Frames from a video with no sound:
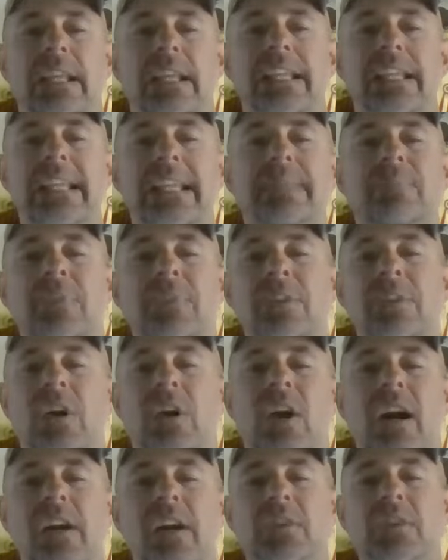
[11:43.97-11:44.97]
keep the
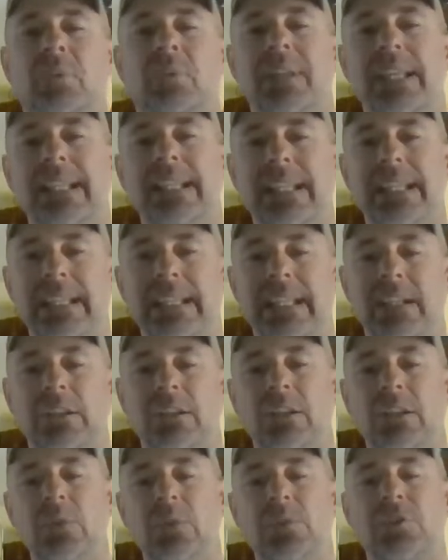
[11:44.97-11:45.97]
dogs where they didn't get
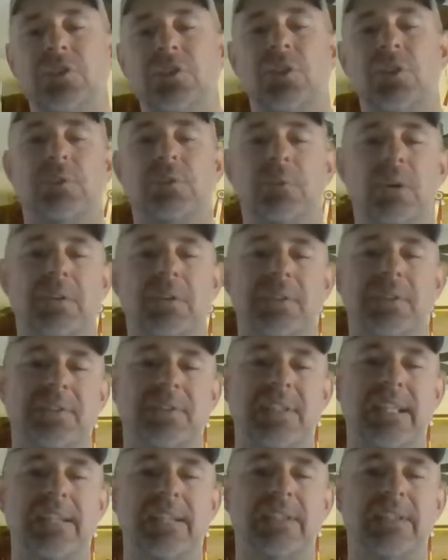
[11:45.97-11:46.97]
loose throughout the
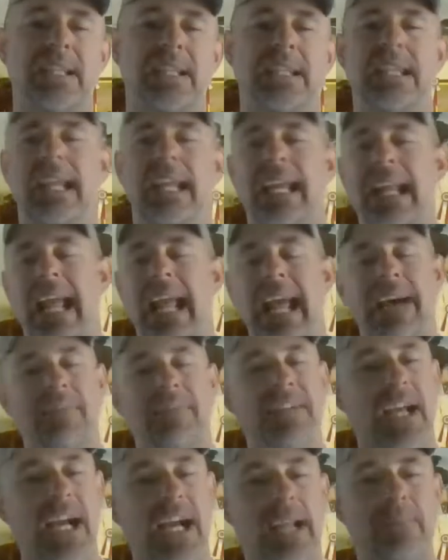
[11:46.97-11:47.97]
season and
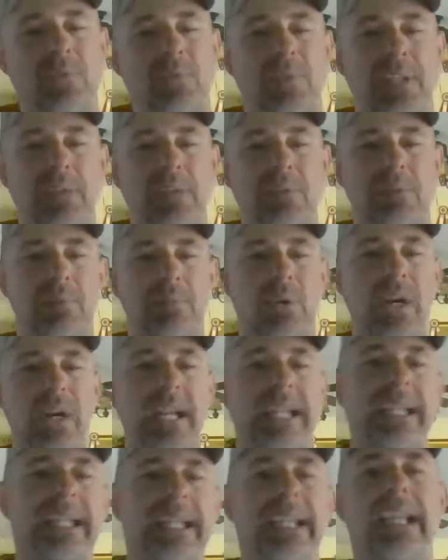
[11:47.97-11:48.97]
have times when they would
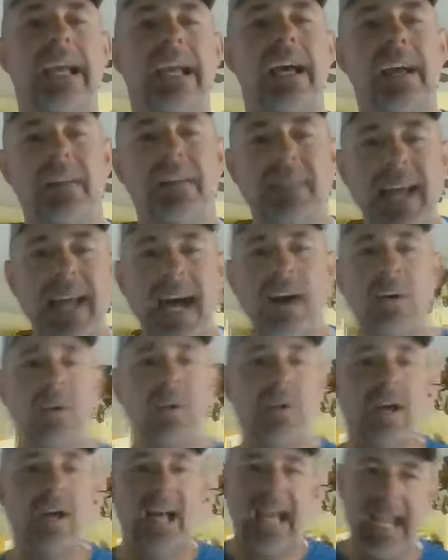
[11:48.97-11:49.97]
break.
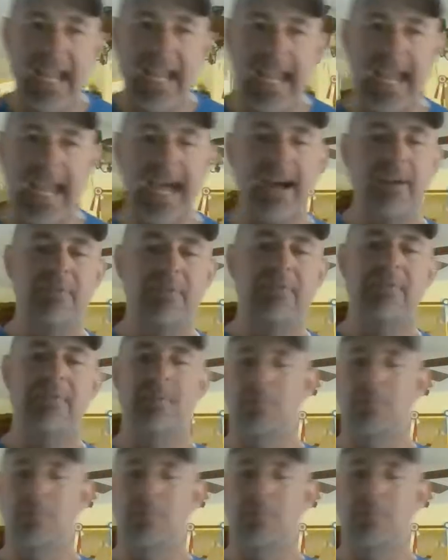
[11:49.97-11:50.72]
Now I have